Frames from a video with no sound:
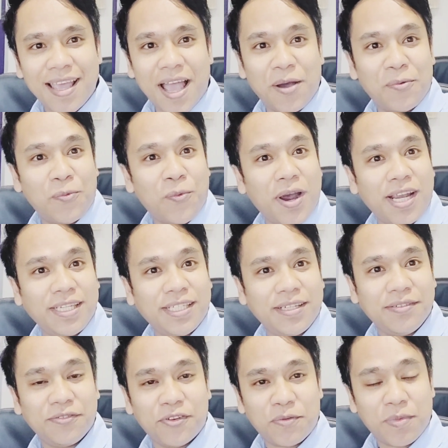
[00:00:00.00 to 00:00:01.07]
I'm
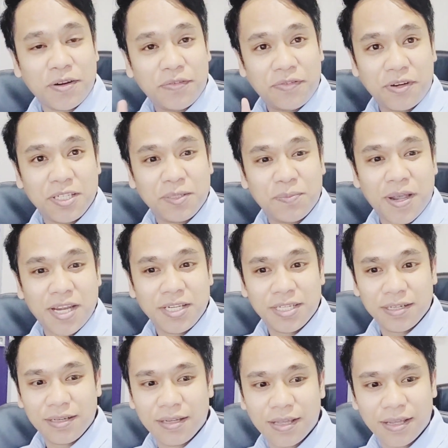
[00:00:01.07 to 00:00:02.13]
waiting for my first
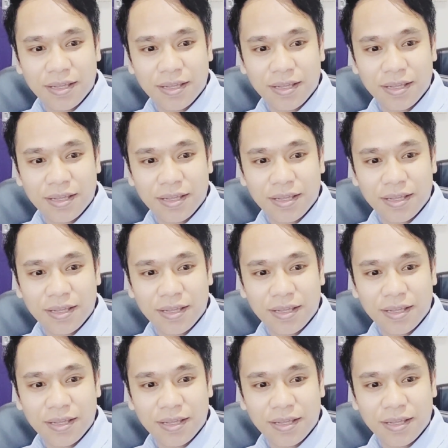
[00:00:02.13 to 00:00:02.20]
patient,